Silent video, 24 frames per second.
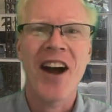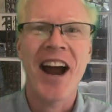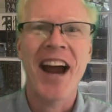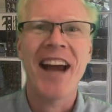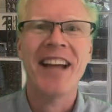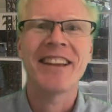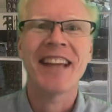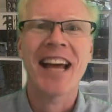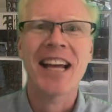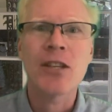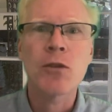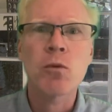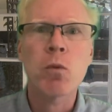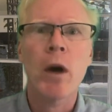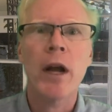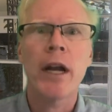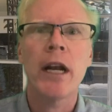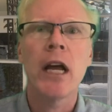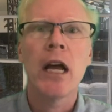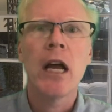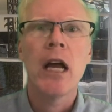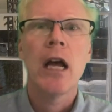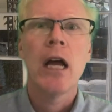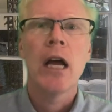Right? that's
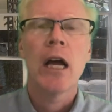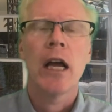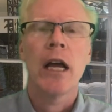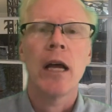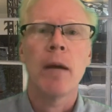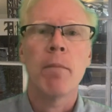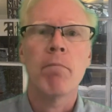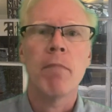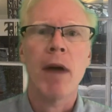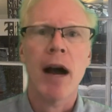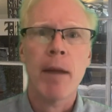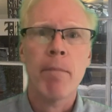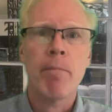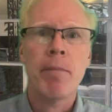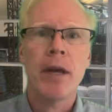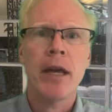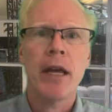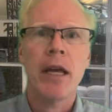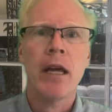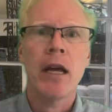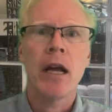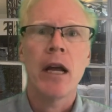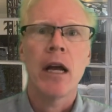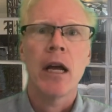when it might
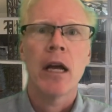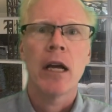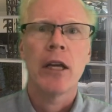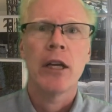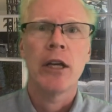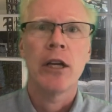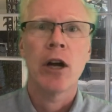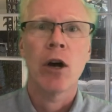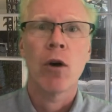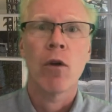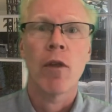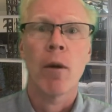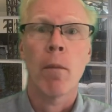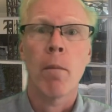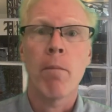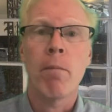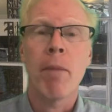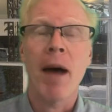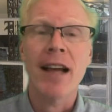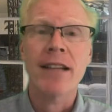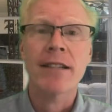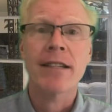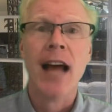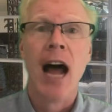be you know the
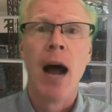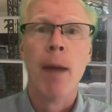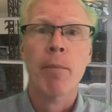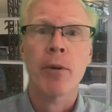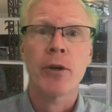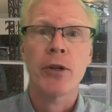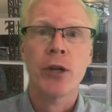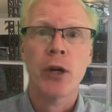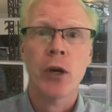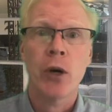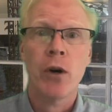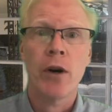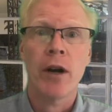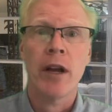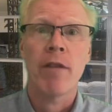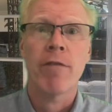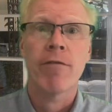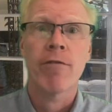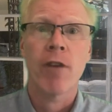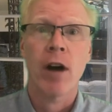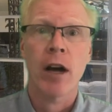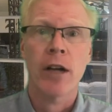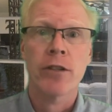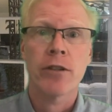best opportunity
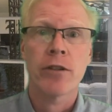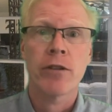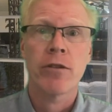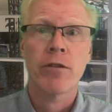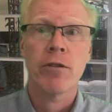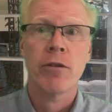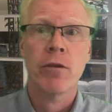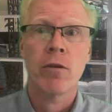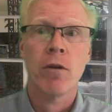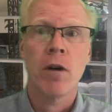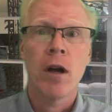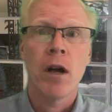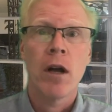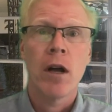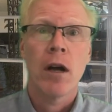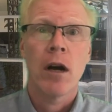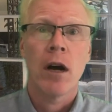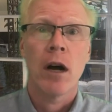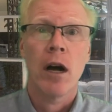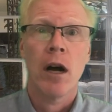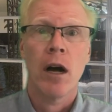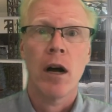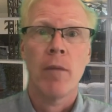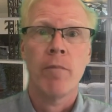for us to
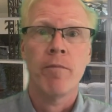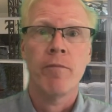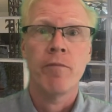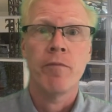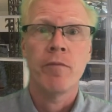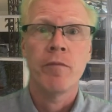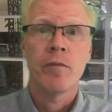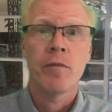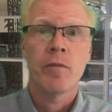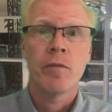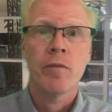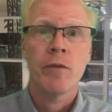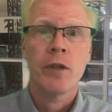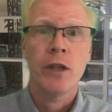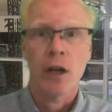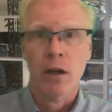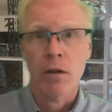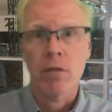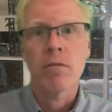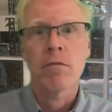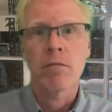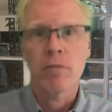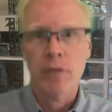um, you know